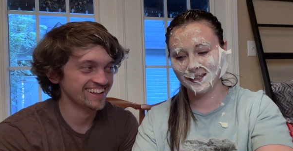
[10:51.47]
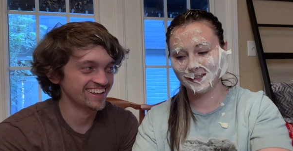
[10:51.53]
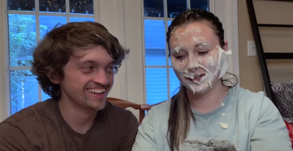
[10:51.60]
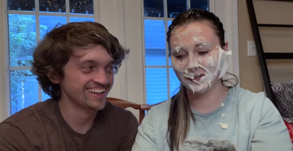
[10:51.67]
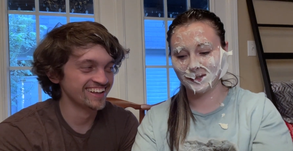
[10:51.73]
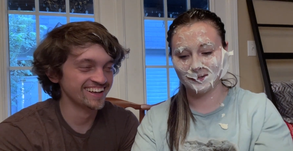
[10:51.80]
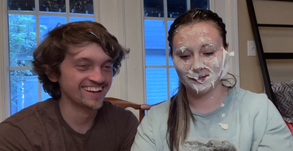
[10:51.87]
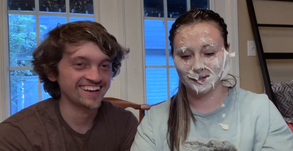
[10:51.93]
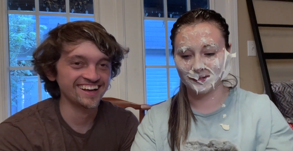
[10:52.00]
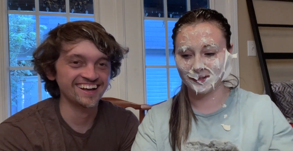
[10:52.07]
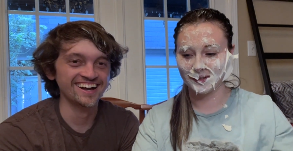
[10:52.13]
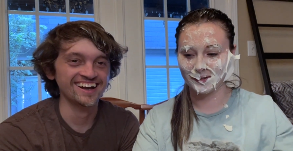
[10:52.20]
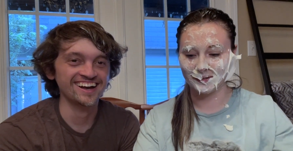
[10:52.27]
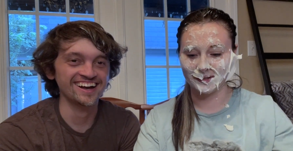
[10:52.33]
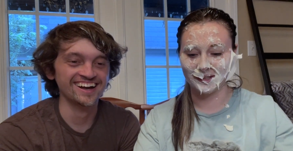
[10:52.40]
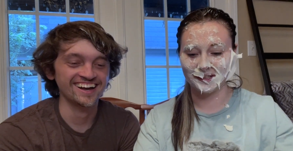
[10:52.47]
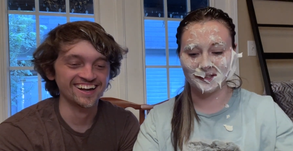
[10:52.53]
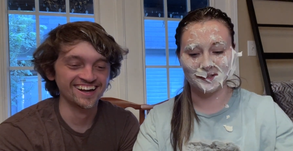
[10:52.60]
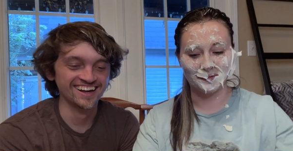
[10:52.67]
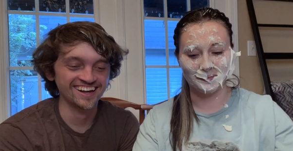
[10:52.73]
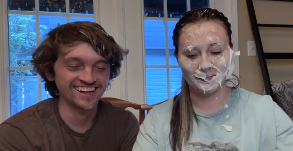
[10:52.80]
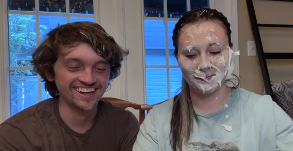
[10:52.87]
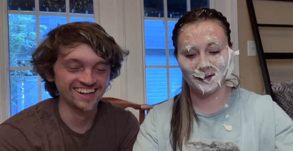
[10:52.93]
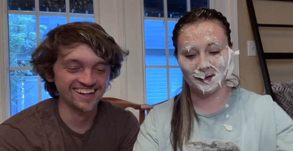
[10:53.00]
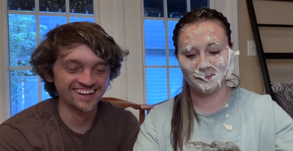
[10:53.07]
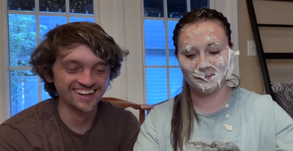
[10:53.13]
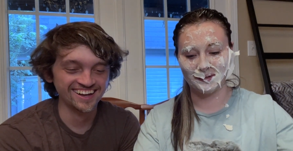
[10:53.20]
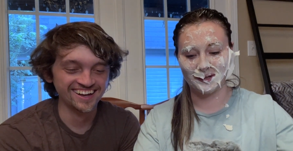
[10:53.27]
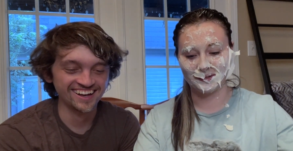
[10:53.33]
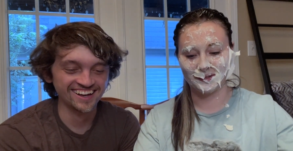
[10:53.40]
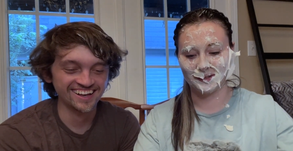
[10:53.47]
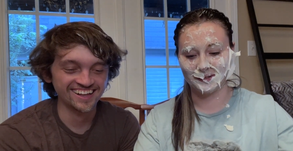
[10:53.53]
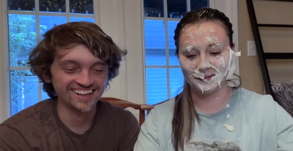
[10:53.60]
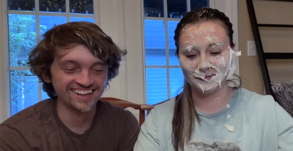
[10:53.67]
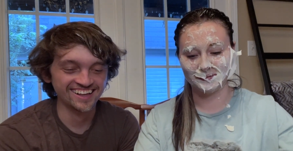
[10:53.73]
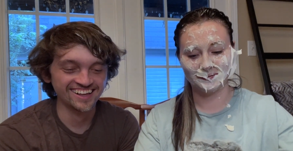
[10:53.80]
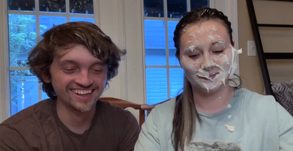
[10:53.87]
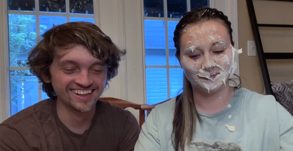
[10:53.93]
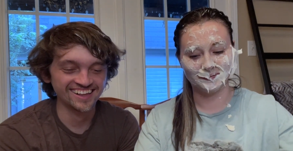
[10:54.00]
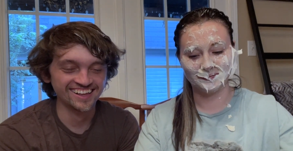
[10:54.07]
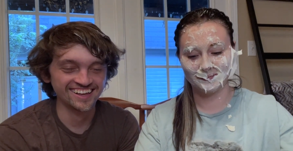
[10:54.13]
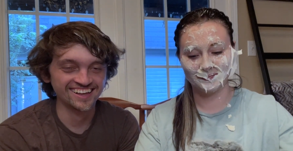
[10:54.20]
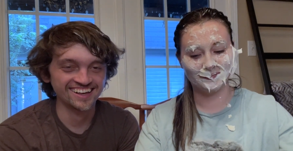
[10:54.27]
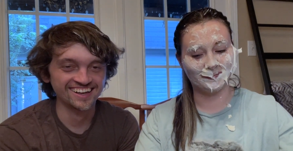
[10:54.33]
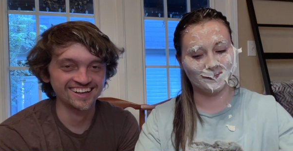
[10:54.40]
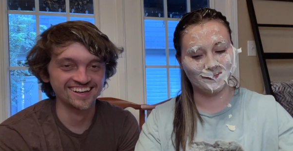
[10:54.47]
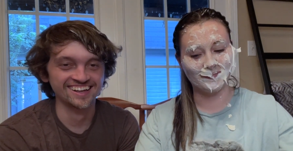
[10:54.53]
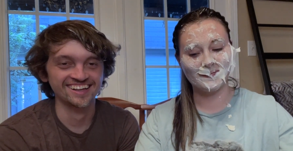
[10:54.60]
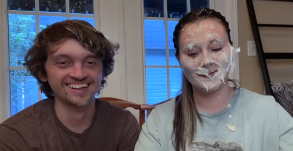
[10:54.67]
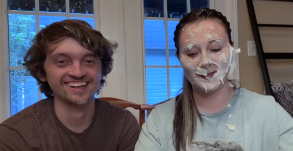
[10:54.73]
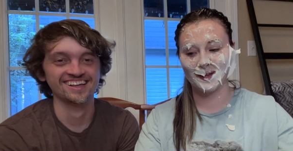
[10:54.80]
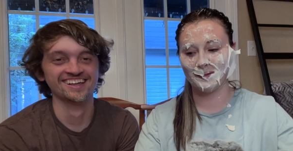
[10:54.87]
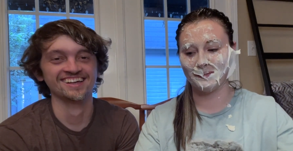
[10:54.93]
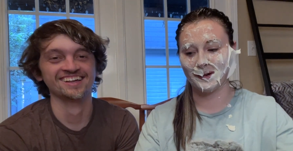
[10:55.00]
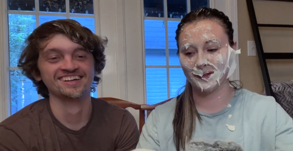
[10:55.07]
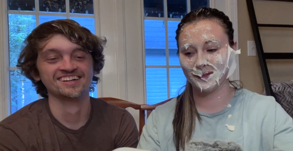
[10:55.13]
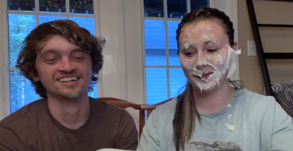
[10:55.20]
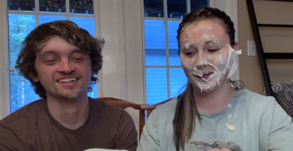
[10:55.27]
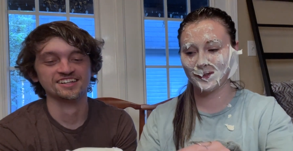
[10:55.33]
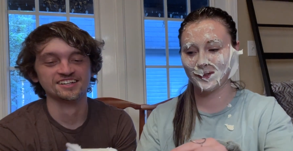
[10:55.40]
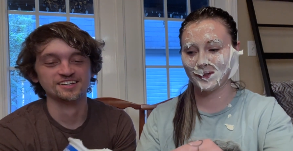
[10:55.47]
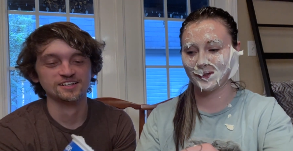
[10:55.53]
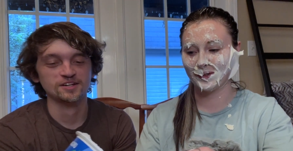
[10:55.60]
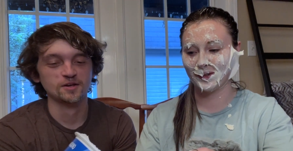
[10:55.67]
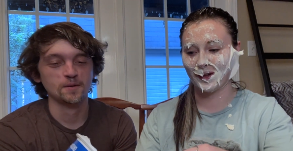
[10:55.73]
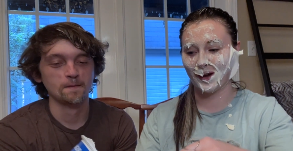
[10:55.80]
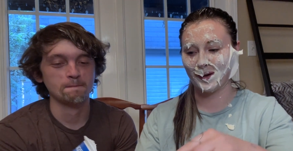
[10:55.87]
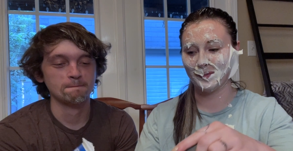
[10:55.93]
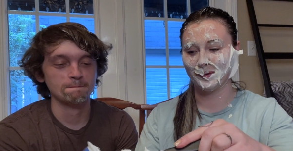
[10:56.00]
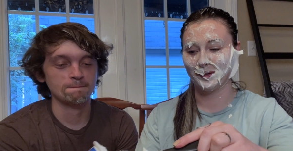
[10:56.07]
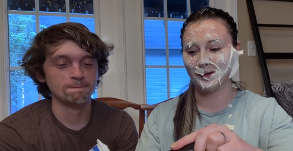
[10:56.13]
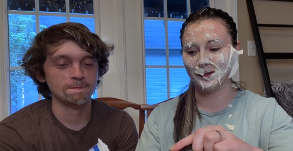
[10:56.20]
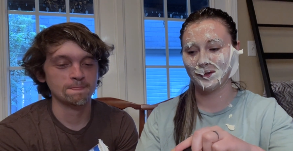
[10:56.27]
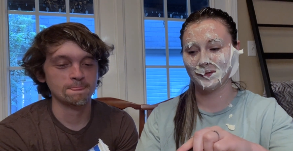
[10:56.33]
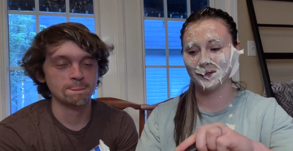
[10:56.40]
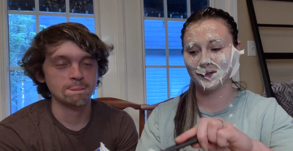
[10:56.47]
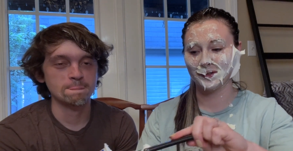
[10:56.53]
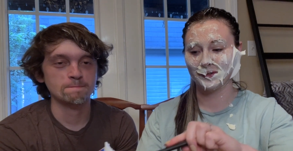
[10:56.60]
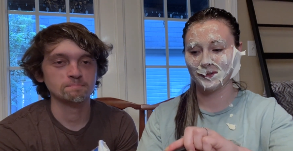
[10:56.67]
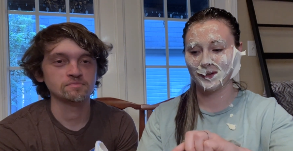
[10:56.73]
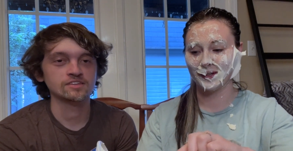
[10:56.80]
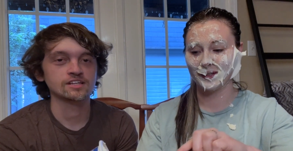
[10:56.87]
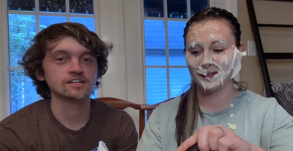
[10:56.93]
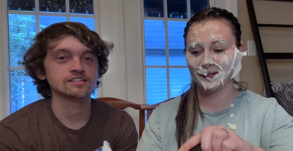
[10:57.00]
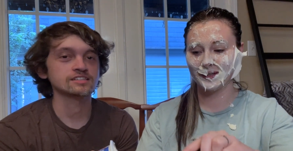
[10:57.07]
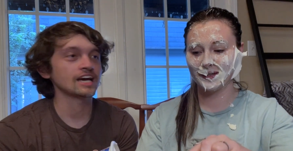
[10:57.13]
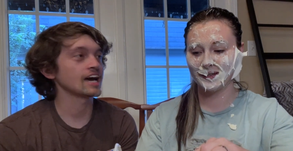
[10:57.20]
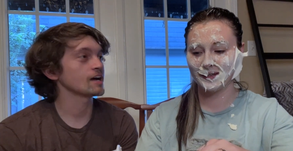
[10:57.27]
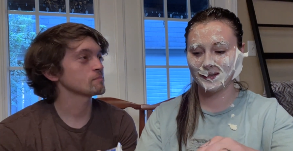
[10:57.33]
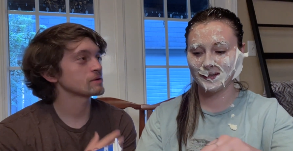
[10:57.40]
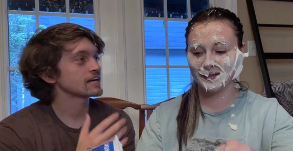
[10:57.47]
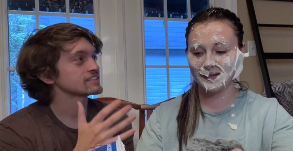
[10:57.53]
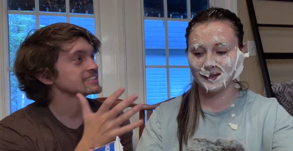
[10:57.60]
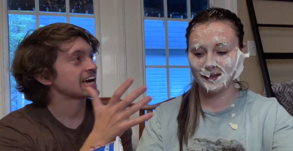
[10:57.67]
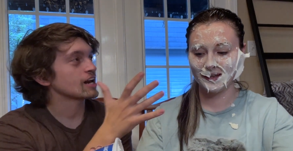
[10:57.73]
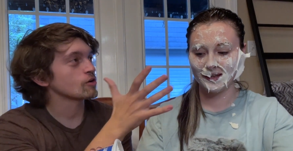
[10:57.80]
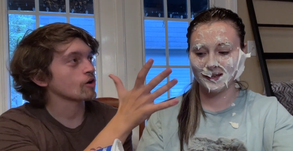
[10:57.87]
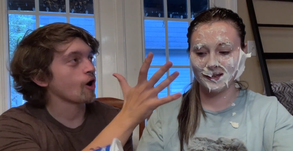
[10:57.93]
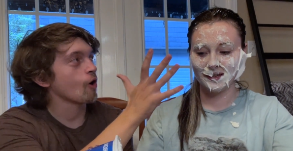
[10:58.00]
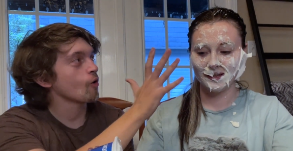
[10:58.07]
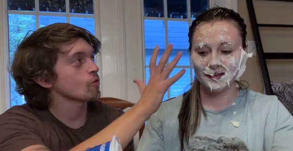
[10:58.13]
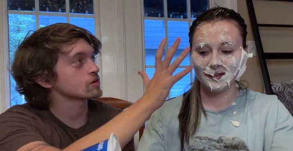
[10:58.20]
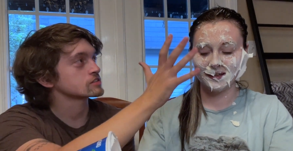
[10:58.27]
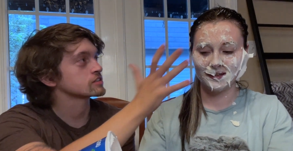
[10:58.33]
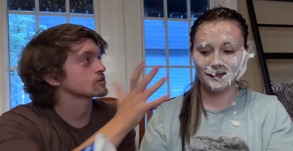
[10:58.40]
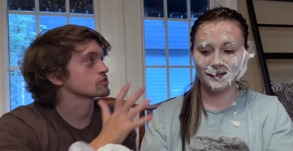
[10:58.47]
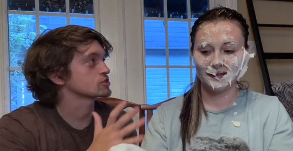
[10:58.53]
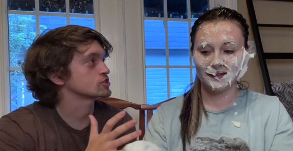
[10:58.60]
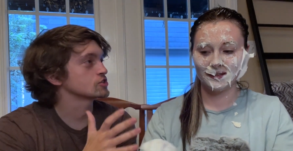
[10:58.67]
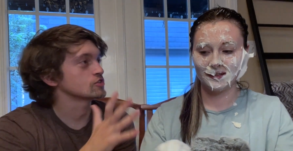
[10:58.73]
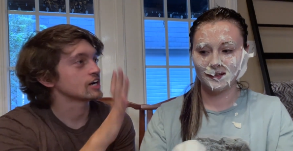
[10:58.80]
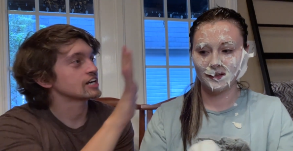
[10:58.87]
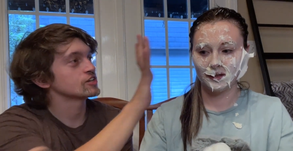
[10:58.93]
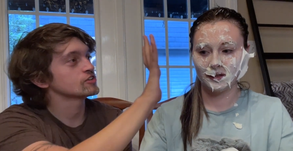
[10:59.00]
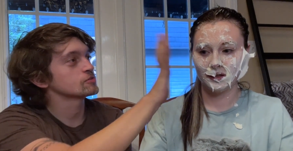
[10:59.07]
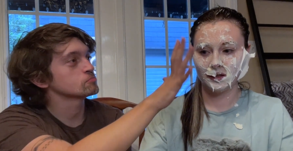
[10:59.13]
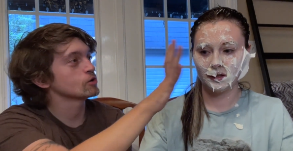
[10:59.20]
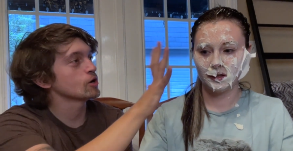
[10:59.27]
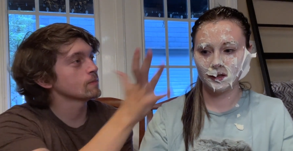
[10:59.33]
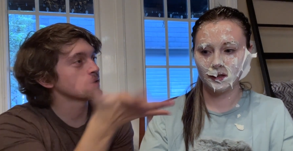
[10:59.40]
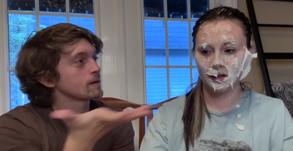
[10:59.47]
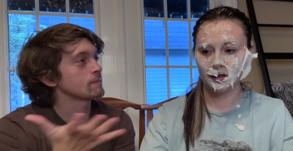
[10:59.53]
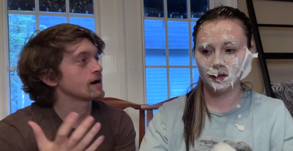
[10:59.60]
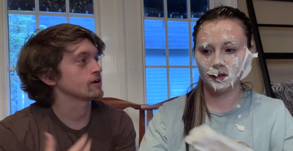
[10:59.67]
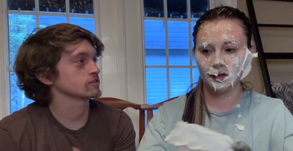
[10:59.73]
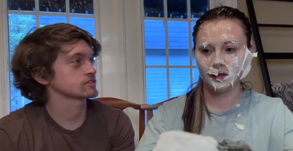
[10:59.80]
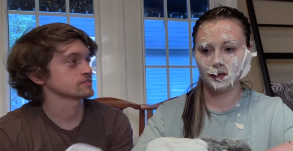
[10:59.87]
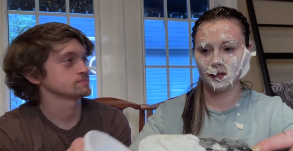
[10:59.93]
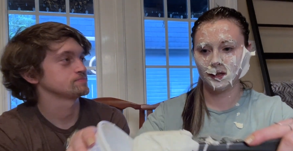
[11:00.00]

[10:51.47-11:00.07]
Speaker 1: you don't know this one and you're I'm about to I'm about to slav it all over your face.
Speaker 2: See, I, but I see I don't hold as long as you do. I do it boom and I'm out.